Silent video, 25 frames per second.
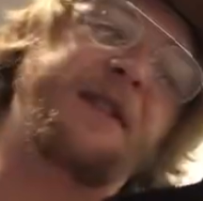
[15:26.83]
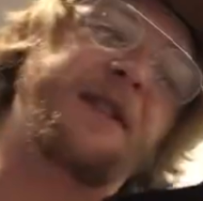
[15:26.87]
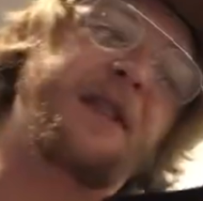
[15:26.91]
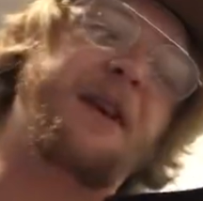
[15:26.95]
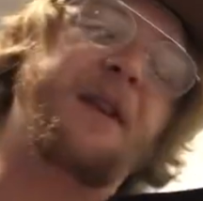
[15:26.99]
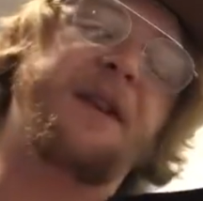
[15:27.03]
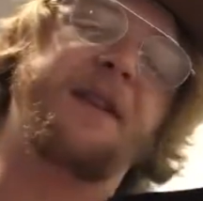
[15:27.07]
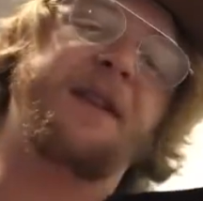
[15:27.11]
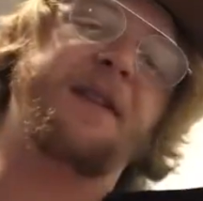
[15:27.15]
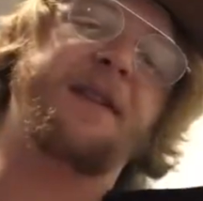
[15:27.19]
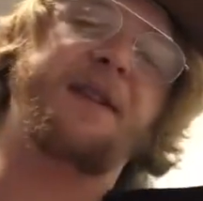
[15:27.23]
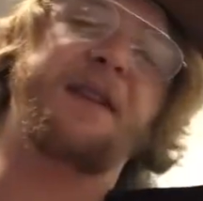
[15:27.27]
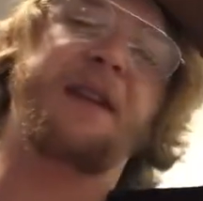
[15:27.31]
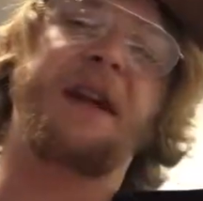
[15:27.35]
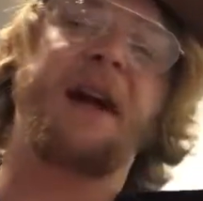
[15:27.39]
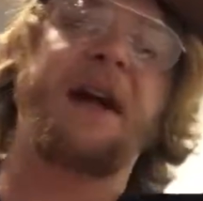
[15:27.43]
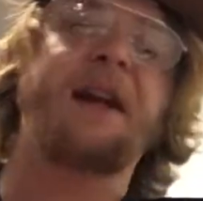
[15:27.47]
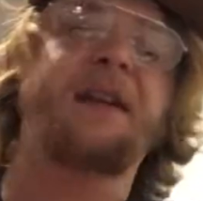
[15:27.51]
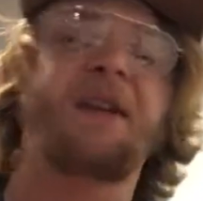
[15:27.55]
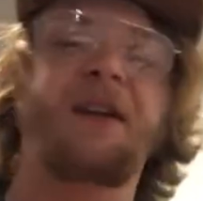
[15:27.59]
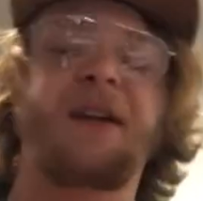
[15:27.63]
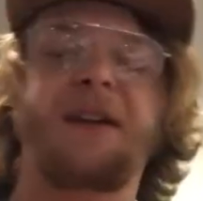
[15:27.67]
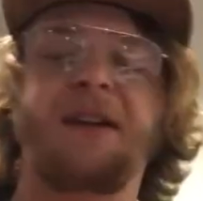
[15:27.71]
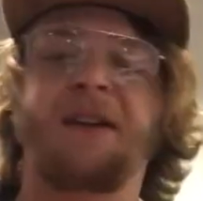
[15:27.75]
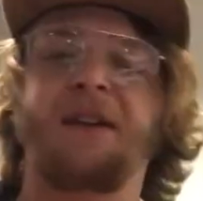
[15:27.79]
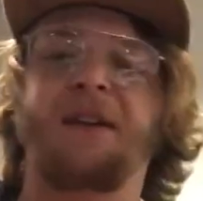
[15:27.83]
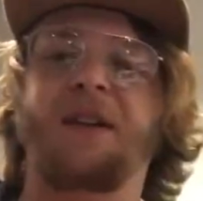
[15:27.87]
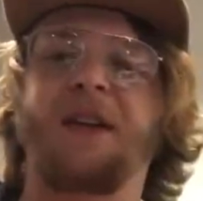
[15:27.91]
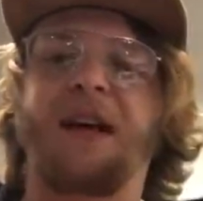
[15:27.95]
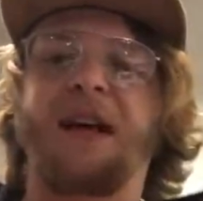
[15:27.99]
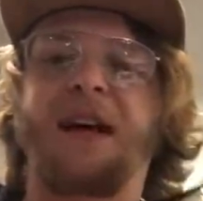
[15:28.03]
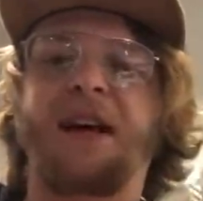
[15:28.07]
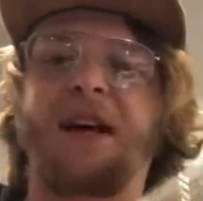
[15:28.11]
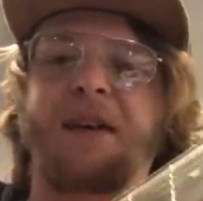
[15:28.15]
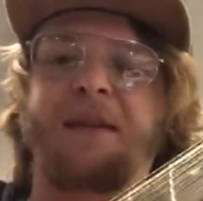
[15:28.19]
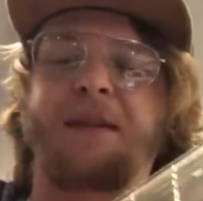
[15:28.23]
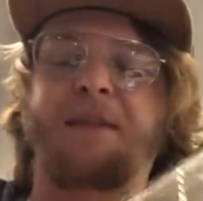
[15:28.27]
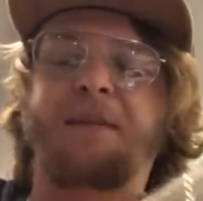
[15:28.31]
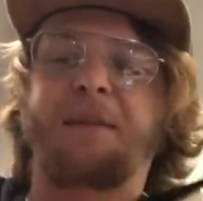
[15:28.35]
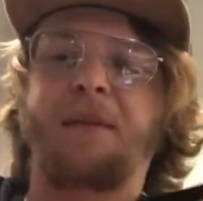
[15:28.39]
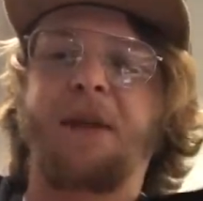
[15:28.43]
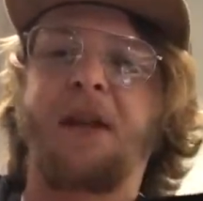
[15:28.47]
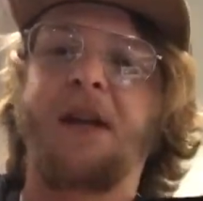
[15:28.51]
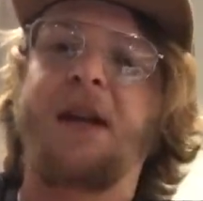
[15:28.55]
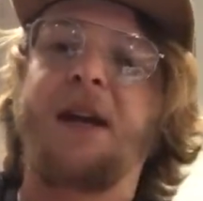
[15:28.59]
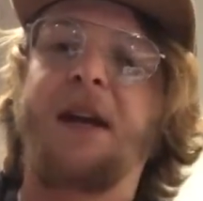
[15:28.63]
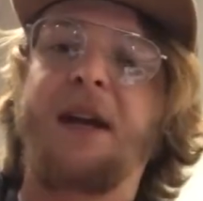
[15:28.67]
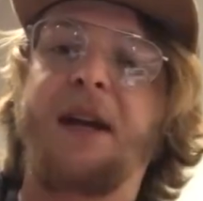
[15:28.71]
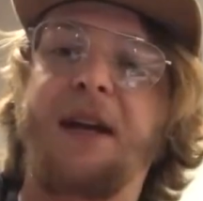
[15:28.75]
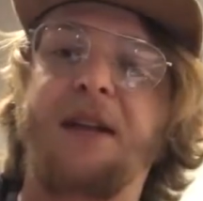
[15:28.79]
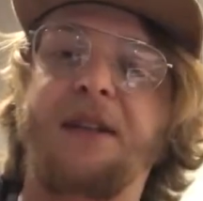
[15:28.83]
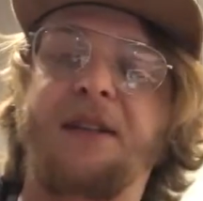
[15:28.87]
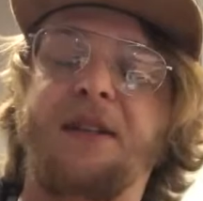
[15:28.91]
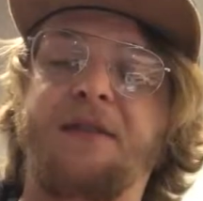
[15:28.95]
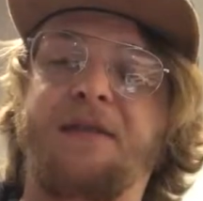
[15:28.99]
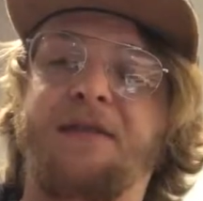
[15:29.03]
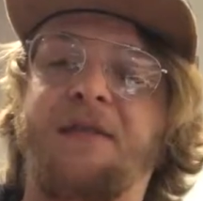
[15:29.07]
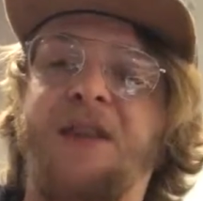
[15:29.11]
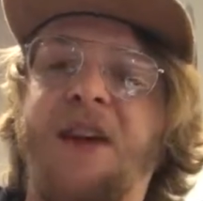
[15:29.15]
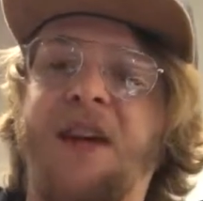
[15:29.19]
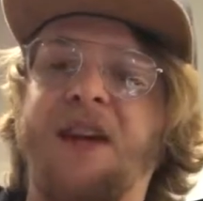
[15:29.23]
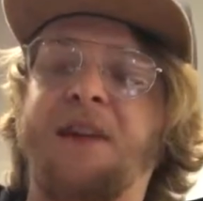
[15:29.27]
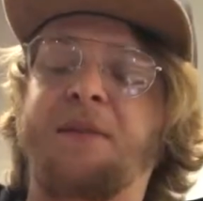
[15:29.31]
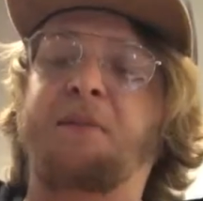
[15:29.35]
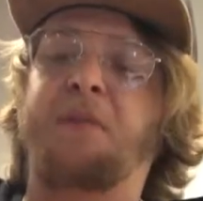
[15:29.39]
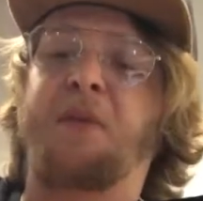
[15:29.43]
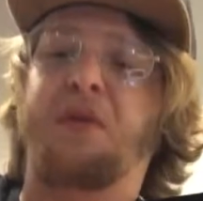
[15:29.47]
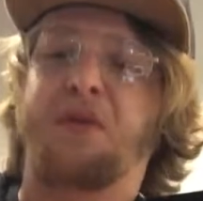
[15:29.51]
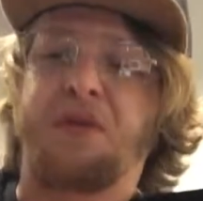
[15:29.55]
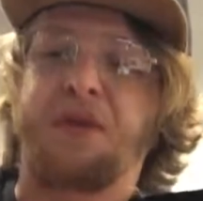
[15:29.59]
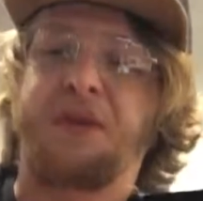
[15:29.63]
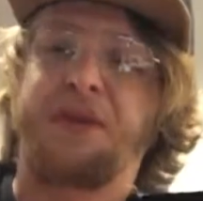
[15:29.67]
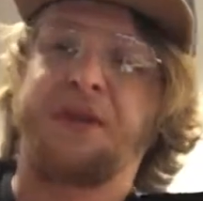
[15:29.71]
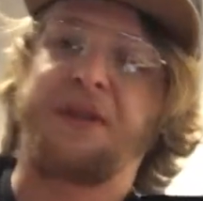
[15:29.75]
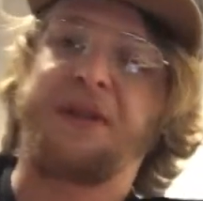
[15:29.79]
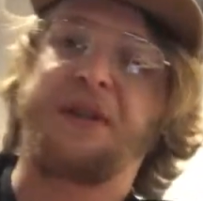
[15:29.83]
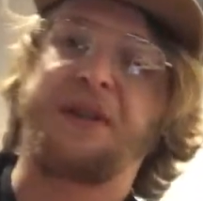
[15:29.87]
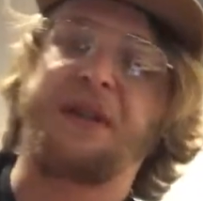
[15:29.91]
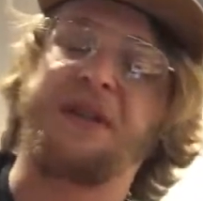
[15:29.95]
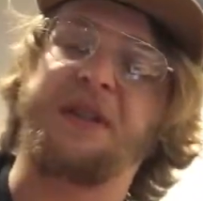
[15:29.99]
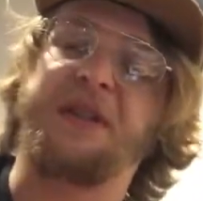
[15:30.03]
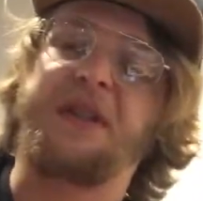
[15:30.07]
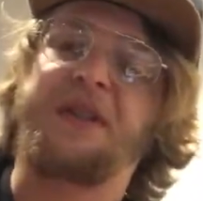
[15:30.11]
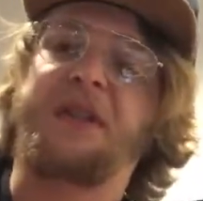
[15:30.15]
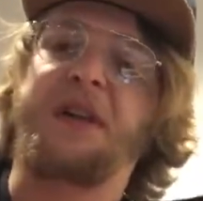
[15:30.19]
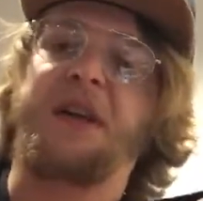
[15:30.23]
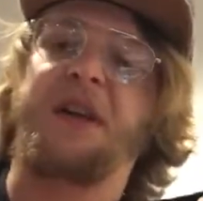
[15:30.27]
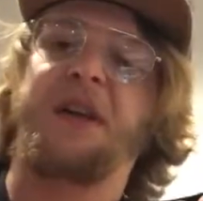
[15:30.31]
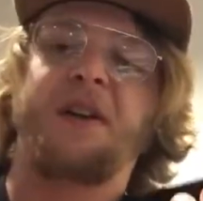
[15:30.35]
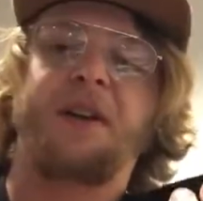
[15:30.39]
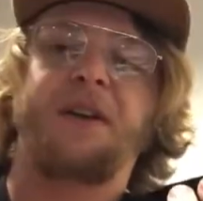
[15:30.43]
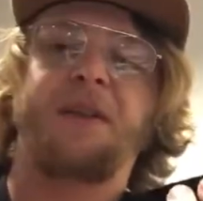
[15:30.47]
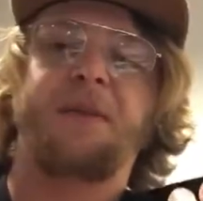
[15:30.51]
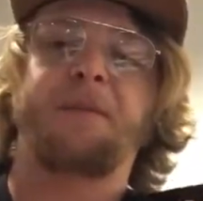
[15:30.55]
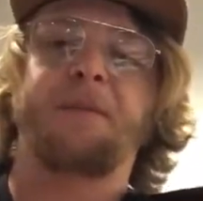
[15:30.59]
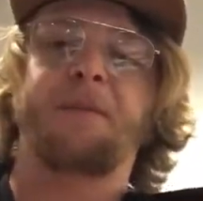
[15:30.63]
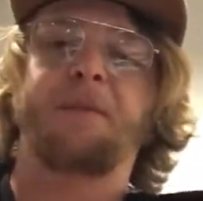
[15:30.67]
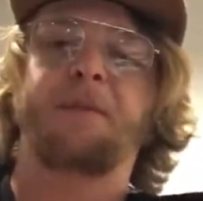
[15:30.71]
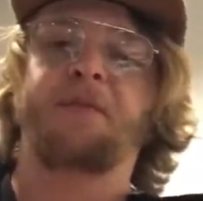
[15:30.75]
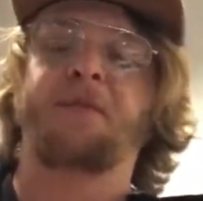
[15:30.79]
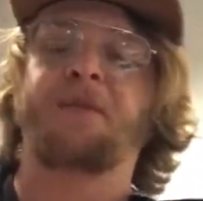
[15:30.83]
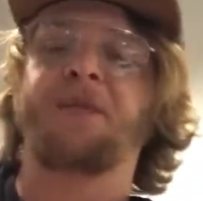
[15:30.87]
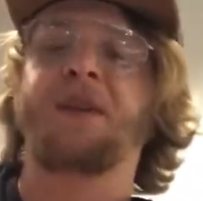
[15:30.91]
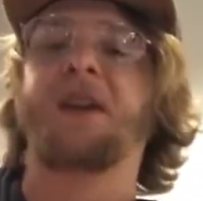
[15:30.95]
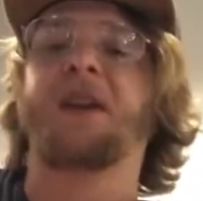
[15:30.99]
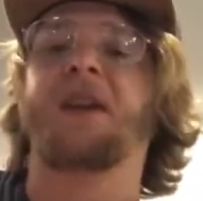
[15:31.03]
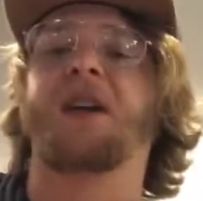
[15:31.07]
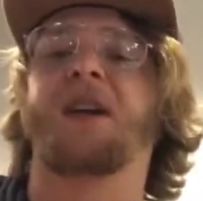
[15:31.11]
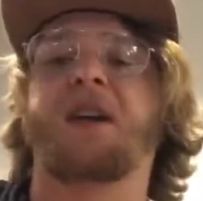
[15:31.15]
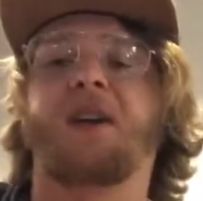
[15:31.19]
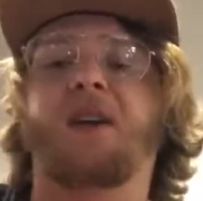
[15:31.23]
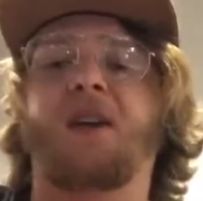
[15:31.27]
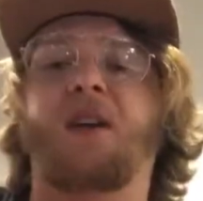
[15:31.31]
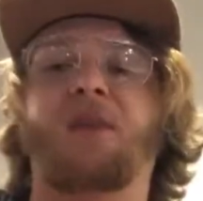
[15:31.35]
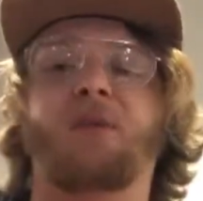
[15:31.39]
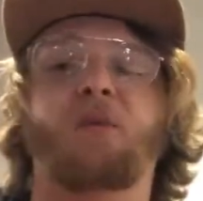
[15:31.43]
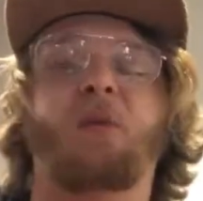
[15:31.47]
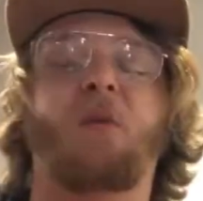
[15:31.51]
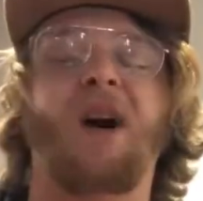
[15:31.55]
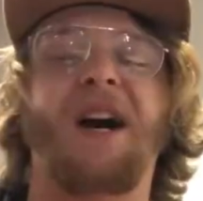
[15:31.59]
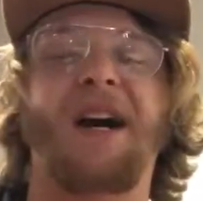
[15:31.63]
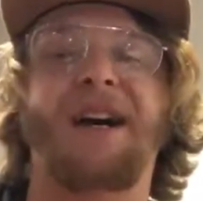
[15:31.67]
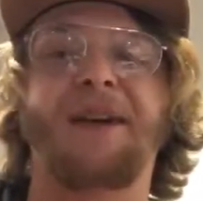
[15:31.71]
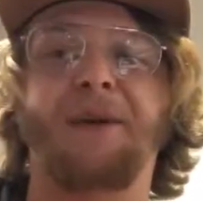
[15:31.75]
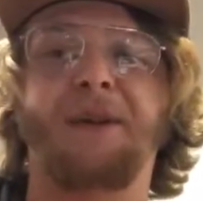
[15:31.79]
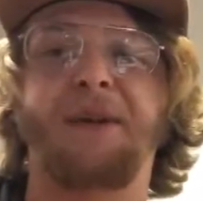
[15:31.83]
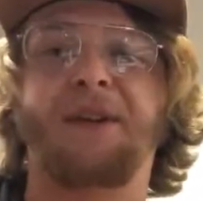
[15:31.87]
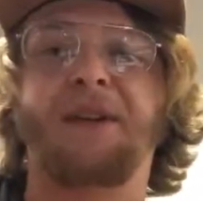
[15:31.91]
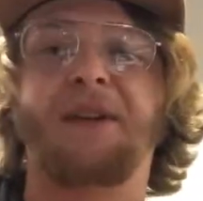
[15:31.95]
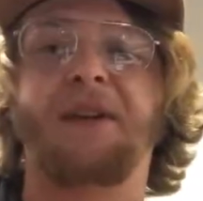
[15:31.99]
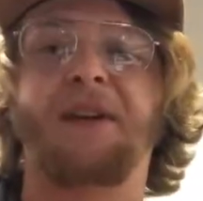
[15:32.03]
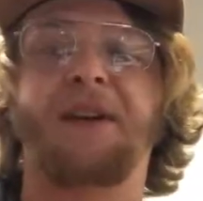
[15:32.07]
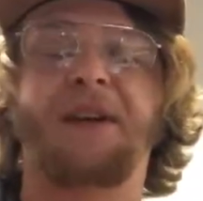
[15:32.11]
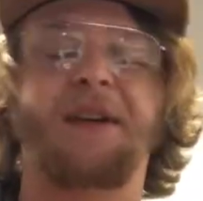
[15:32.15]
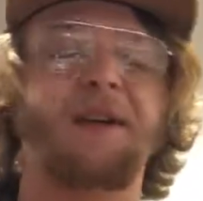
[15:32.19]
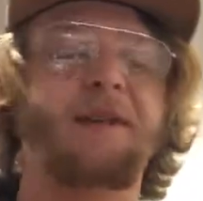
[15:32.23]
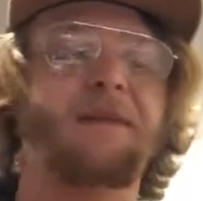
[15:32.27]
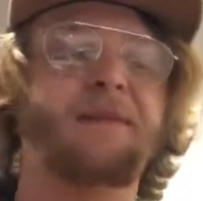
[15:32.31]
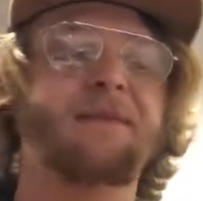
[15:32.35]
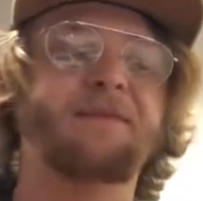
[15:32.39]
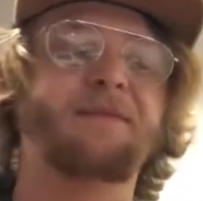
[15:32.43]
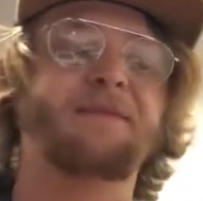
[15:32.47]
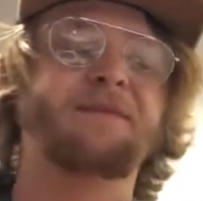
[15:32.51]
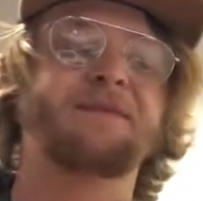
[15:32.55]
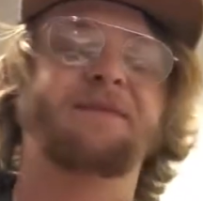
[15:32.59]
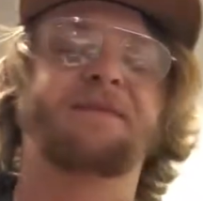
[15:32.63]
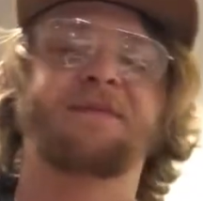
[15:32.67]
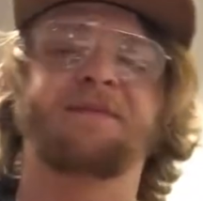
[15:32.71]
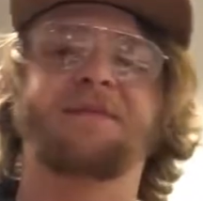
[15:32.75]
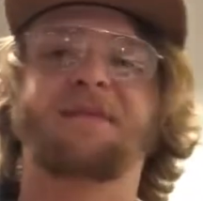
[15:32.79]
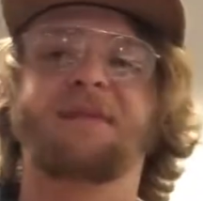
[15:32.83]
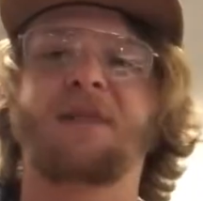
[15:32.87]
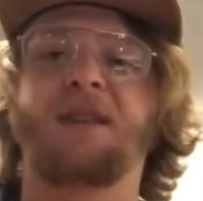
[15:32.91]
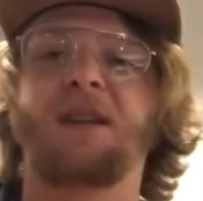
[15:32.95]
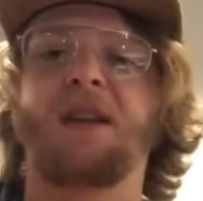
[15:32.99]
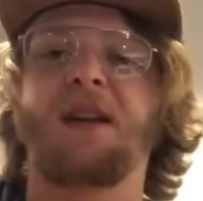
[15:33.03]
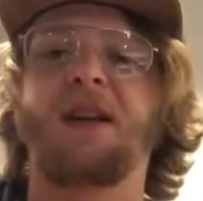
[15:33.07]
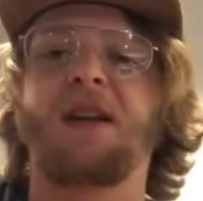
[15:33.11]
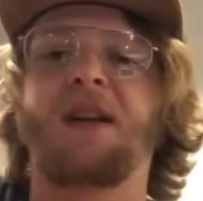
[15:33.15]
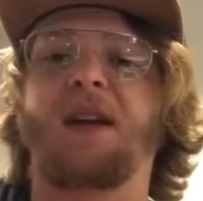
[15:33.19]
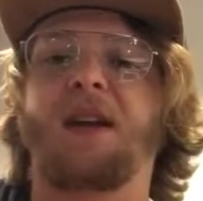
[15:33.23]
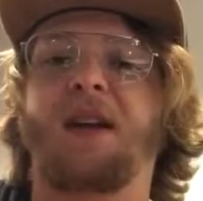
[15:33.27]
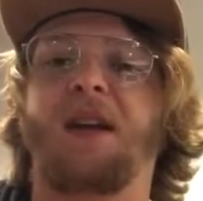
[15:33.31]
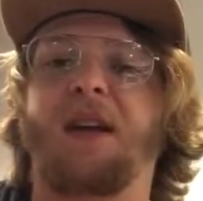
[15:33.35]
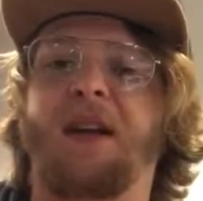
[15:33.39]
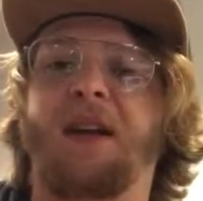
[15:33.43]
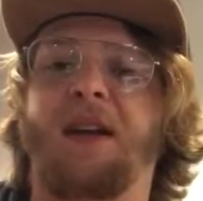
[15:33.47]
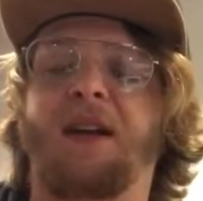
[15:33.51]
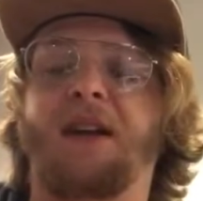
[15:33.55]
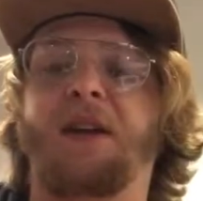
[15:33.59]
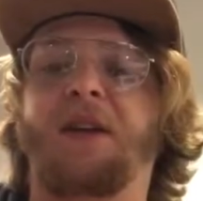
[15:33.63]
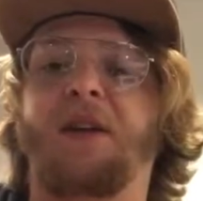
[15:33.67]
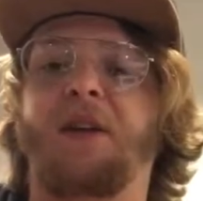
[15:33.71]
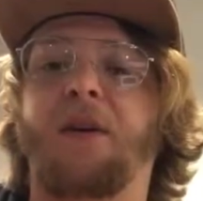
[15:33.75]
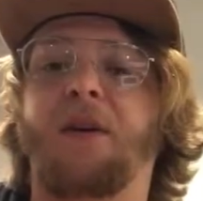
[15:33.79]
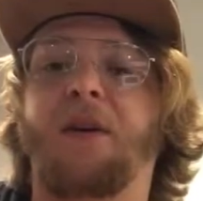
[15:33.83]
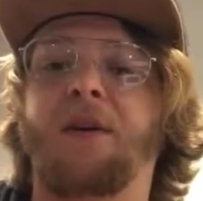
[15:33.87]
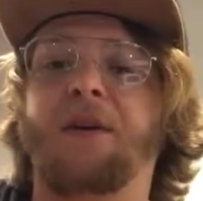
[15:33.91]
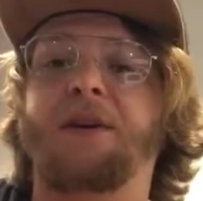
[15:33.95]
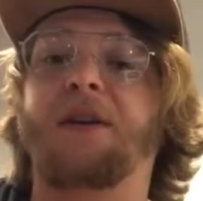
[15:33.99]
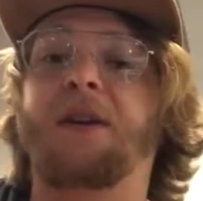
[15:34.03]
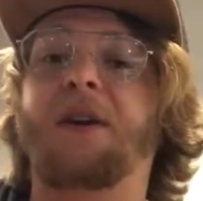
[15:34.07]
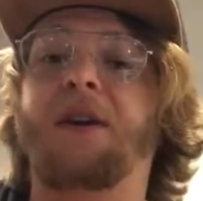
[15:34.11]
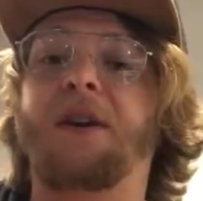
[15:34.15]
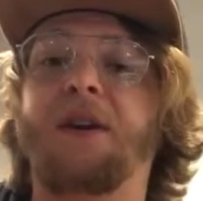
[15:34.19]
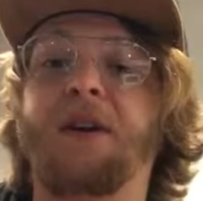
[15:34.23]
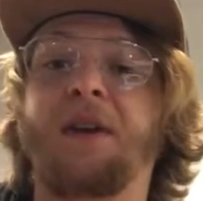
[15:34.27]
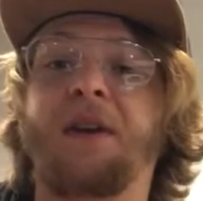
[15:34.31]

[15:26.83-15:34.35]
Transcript: song that I like a lot. It's a Van Morrison song called Wild Night, and it goes